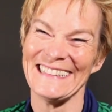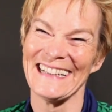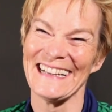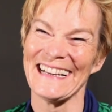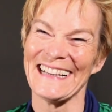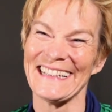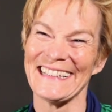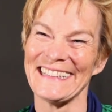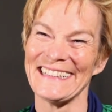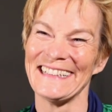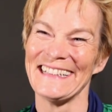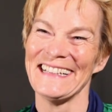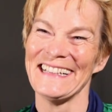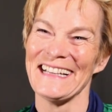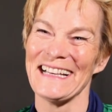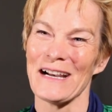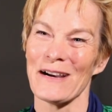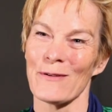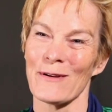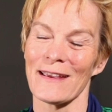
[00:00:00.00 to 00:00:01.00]
and
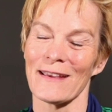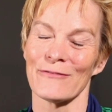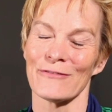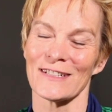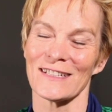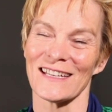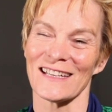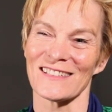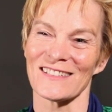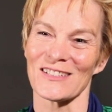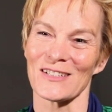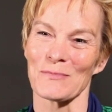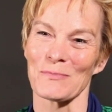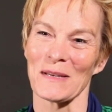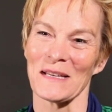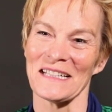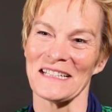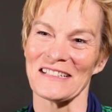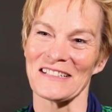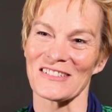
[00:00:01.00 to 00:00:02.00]
we have fantastic
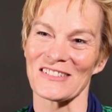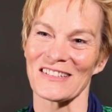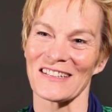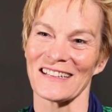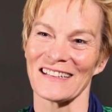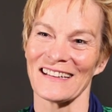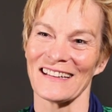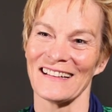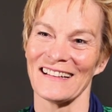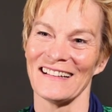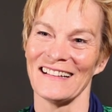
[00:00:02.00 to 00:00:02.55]
players and